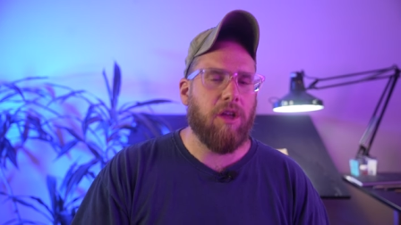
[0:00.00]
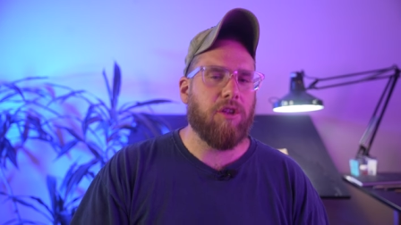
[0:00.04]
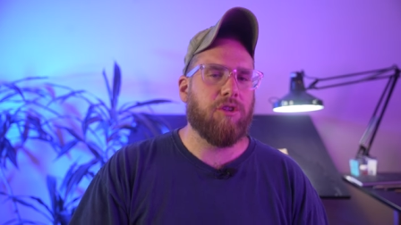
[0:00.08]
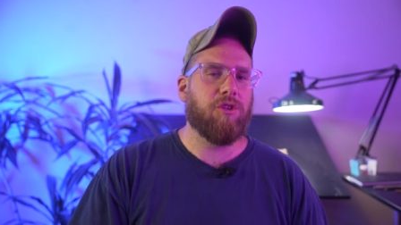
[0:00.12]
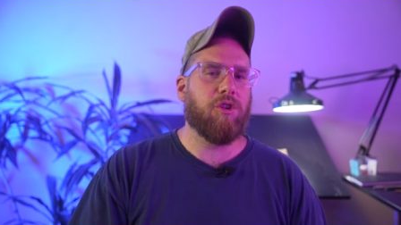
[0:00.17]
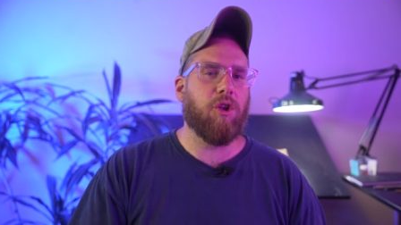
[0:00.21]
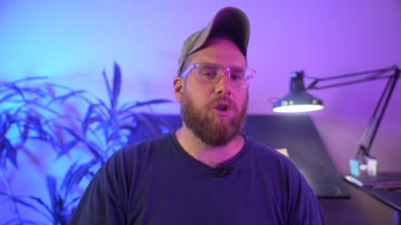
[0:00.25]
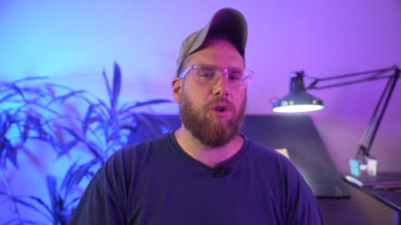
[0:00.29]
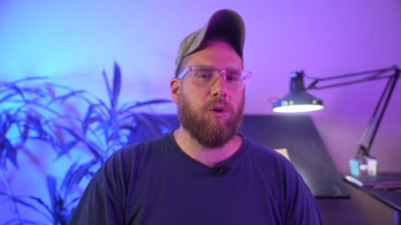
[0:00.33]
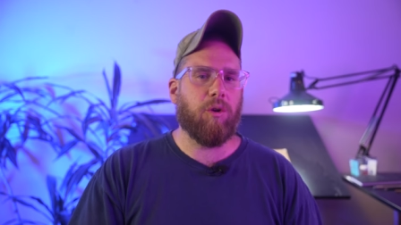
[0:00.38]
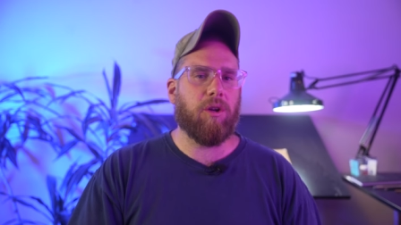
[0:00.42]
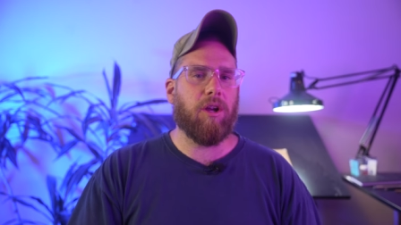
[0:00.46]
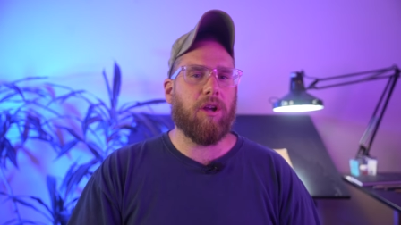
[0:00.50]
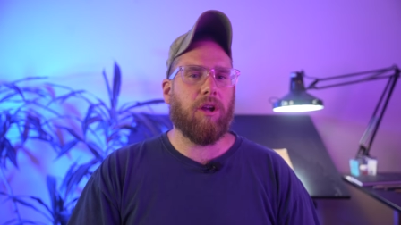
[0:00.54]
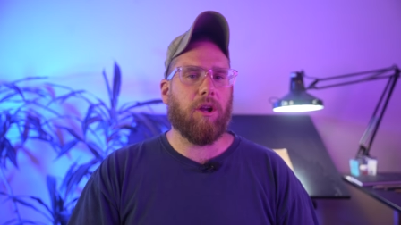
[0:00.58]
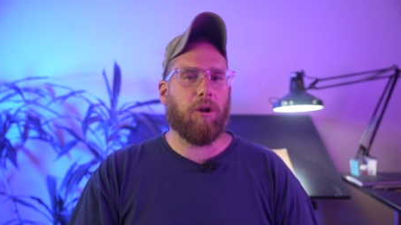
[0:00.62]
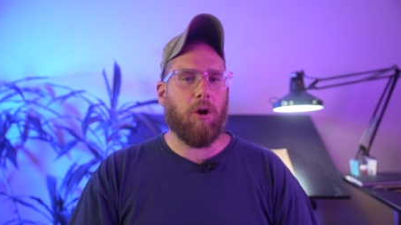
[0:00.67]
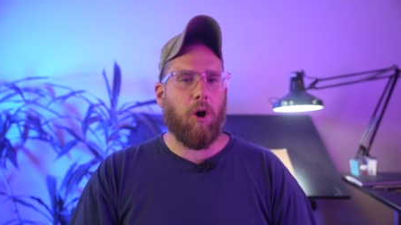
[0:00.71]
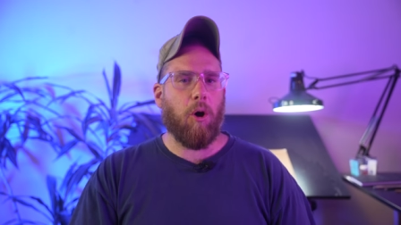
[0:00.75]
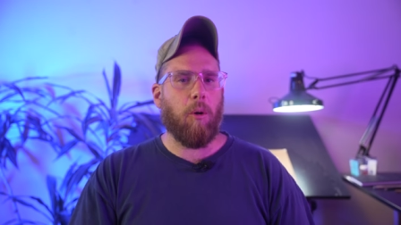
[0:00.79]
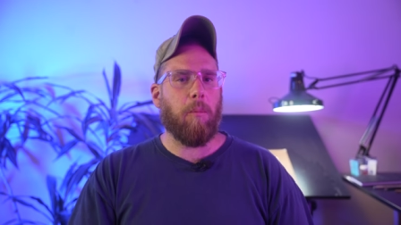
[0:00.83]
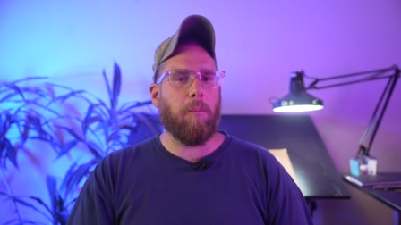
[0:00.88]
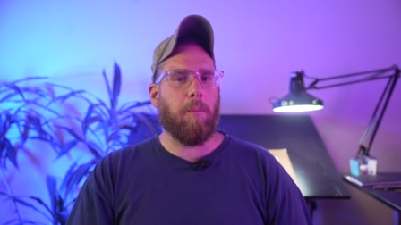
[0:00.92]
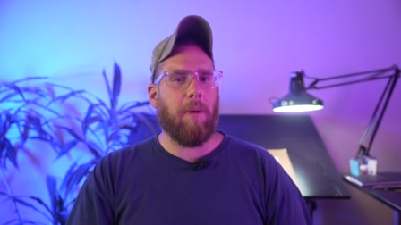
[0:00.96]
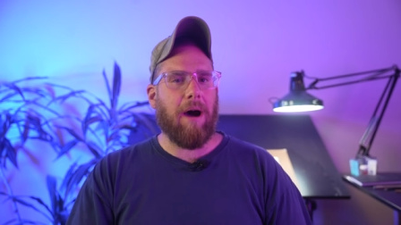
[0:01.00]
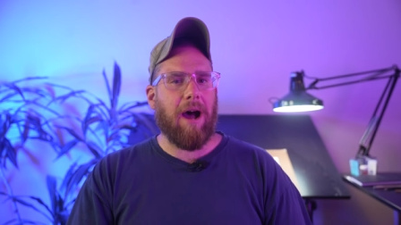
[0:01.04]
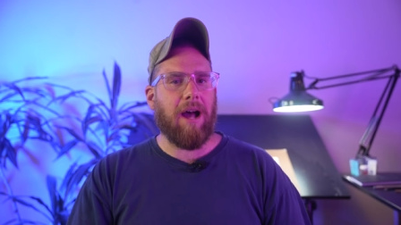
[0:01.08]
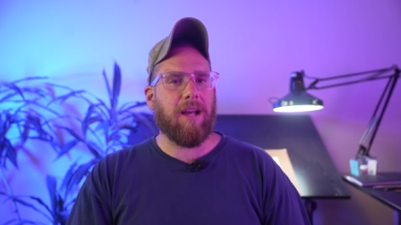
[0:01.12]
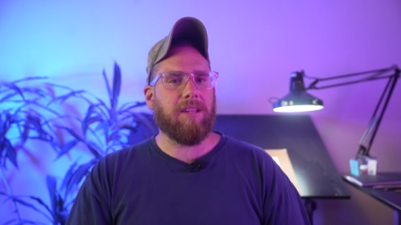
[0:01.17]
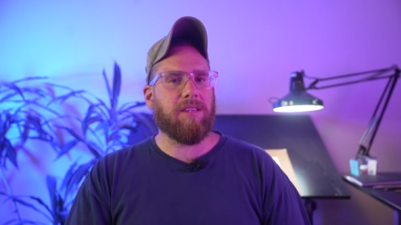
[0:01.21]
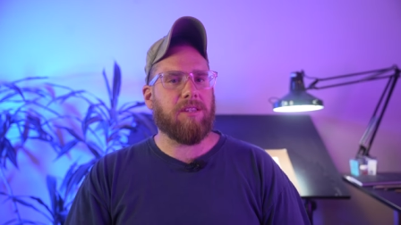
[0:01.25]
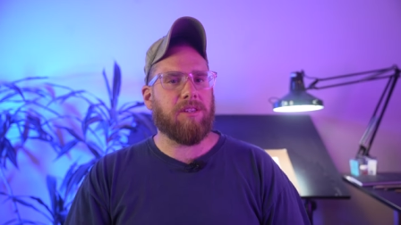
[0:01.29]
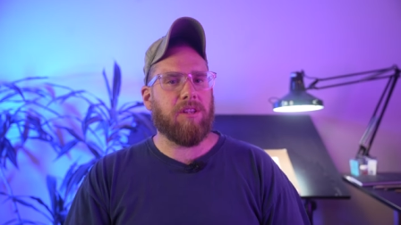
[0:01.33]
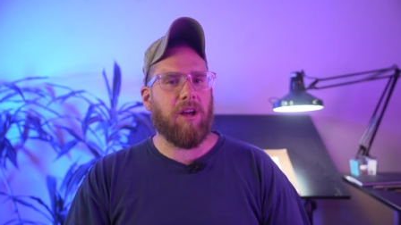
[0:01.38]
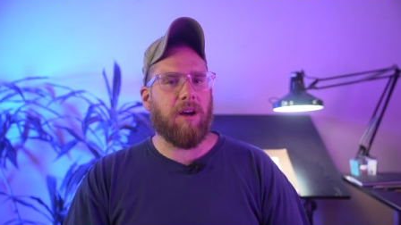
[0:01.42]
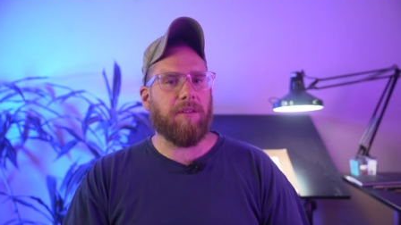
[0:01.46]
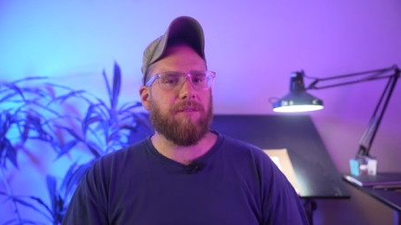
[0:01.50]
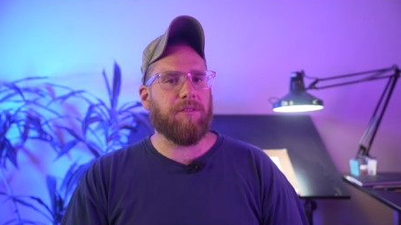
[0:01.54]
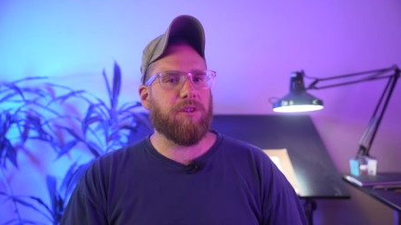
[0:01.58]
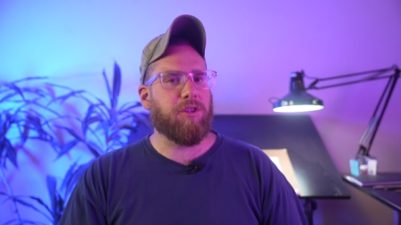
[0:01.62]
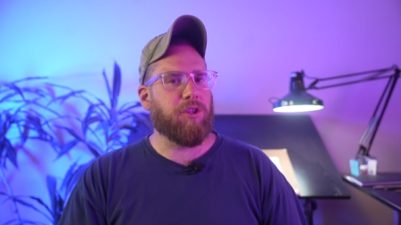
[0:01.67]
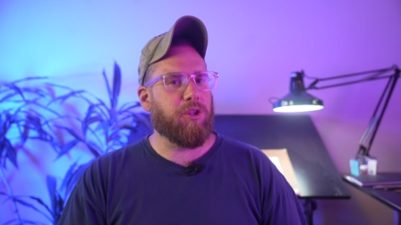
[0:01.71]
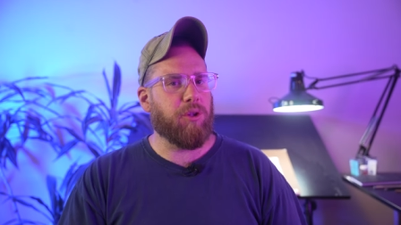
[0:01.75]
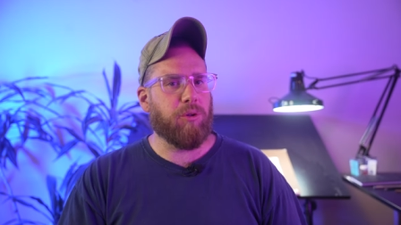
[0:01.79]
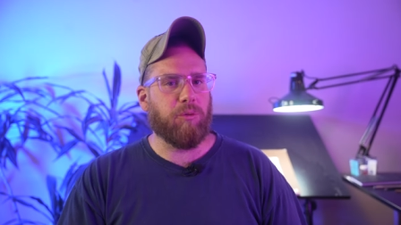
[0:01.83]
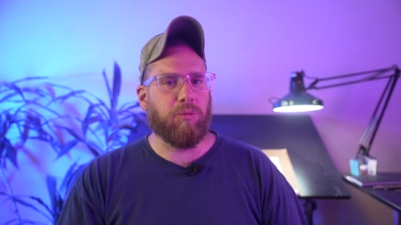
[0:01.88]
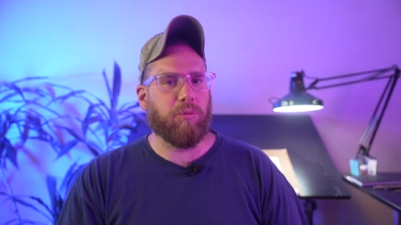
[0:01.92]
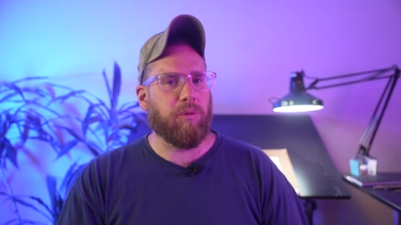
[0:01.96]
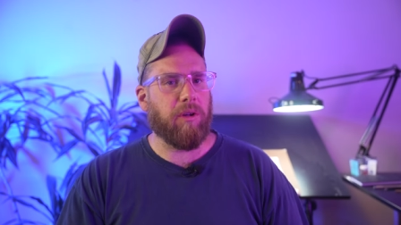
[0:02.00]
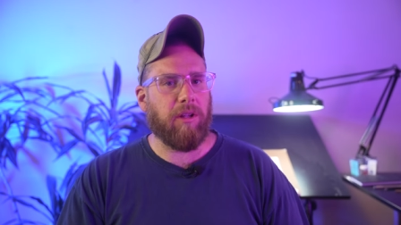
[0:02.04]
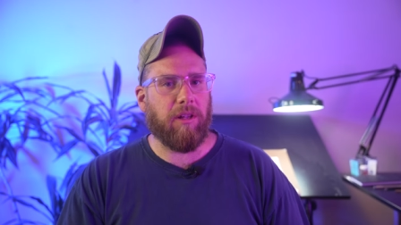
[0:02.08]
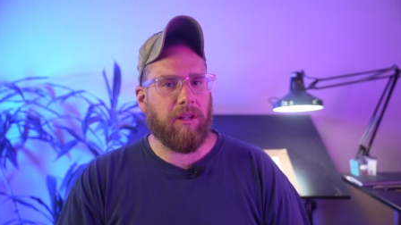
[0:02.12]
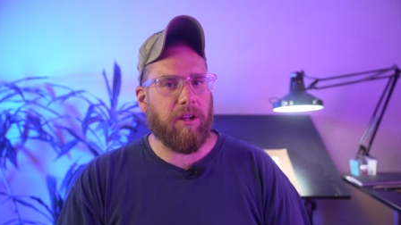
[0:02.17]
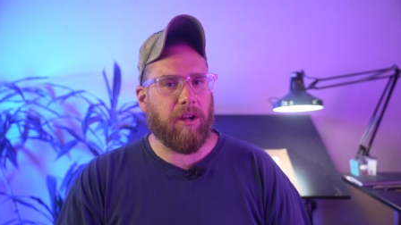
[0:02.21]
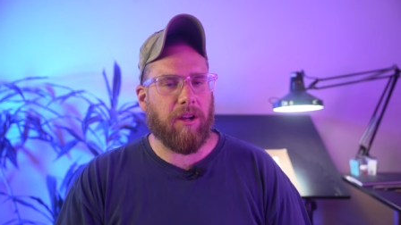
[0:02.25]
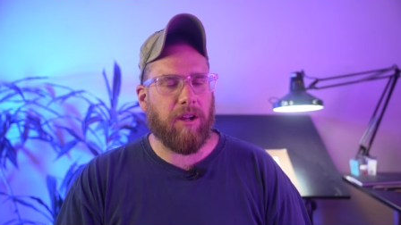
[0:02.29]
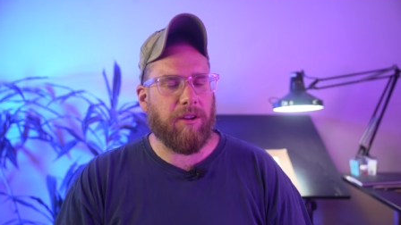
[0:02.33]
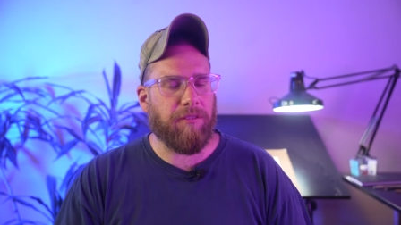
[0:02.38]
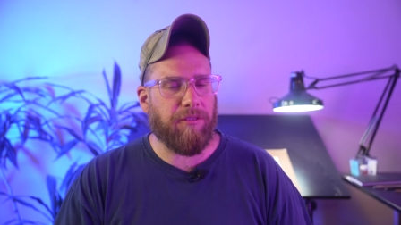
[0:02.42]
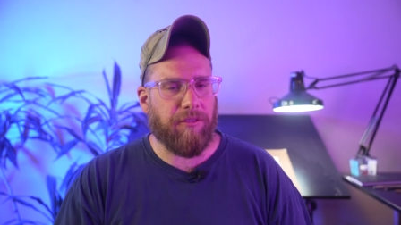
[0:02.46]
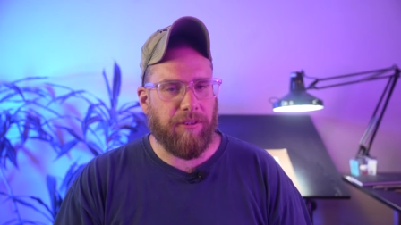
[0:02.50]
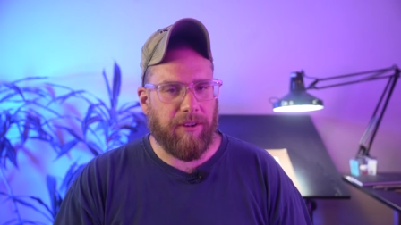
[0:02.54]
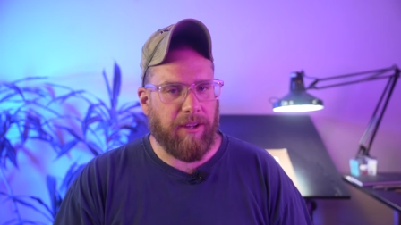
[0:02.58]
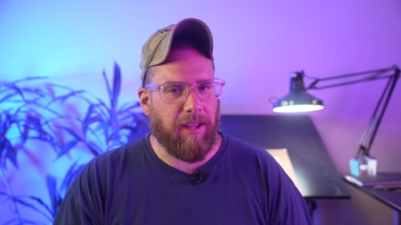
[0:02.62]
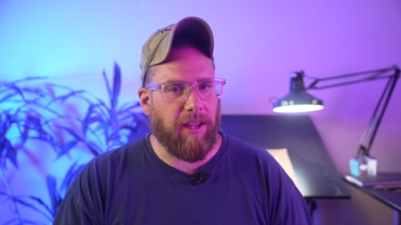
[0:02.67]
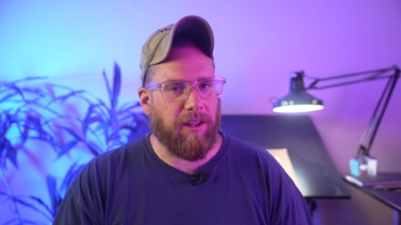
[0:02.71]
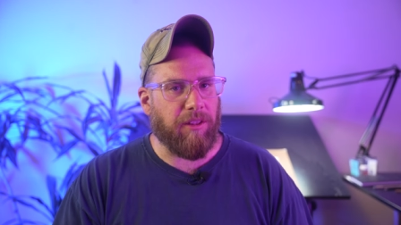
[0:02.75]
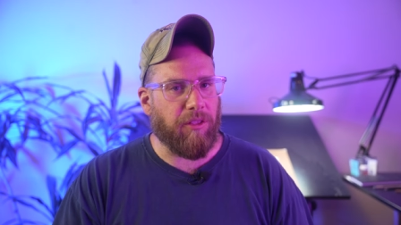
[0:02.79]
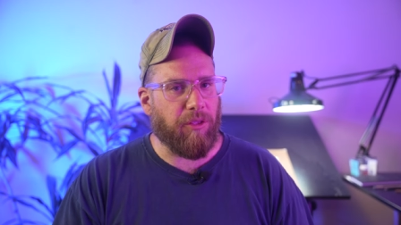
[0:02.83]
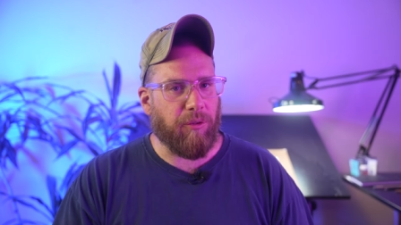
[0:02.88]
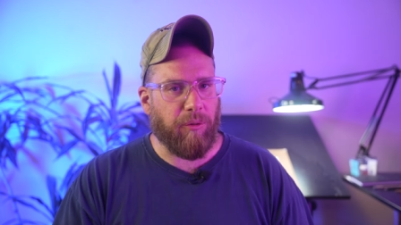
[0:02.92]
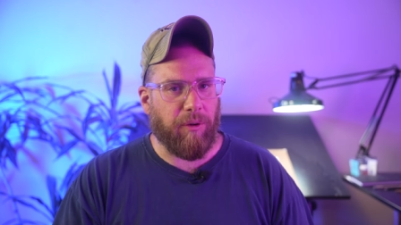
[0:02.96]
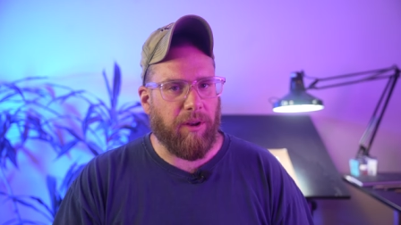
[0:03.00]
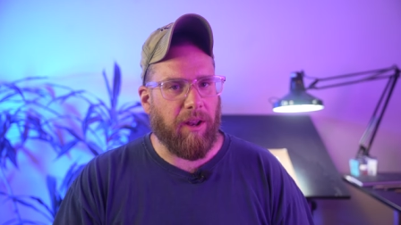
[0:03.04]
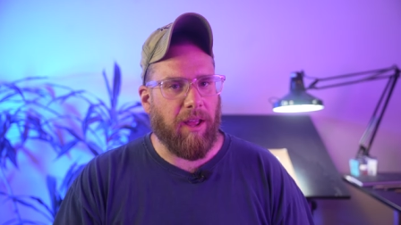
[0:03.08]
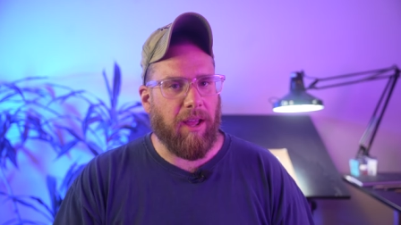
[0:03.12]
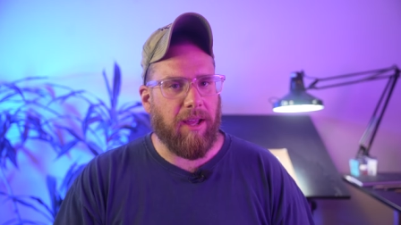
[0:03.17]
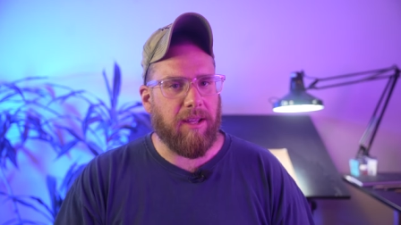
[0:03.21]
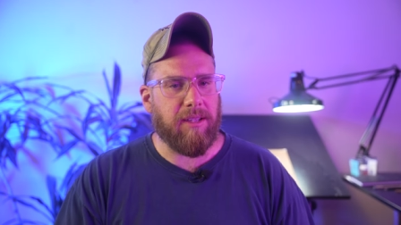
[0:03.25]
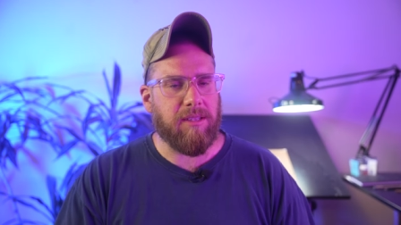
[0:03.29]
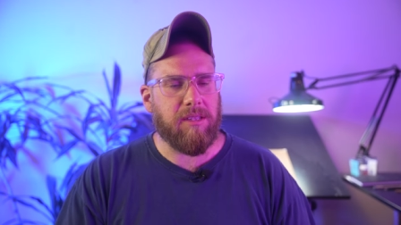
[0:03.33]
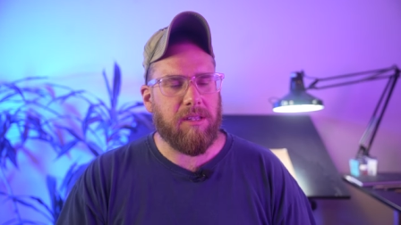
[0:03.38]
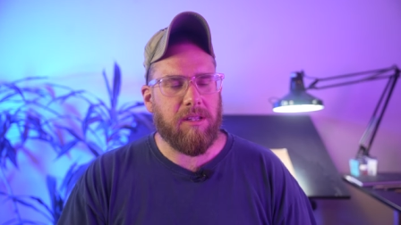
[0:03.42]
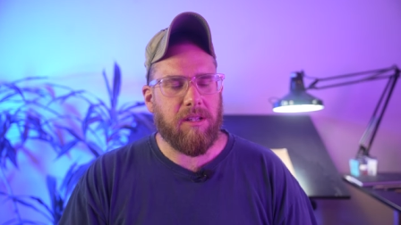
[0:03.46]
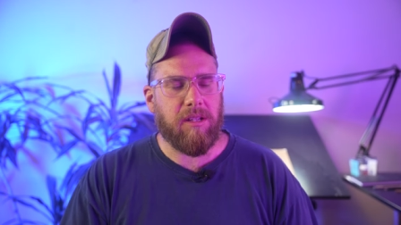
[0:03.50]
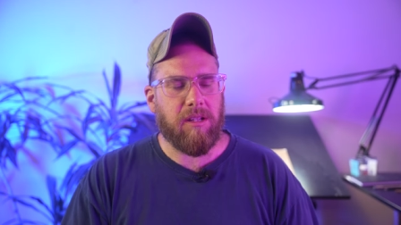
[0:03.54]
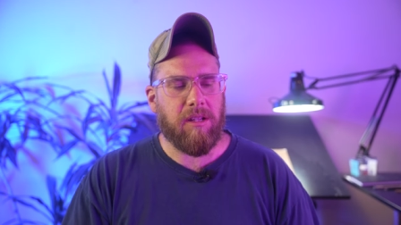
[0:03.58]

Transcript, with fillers: so you can go buy stuff that you really are going to forget in 3 days,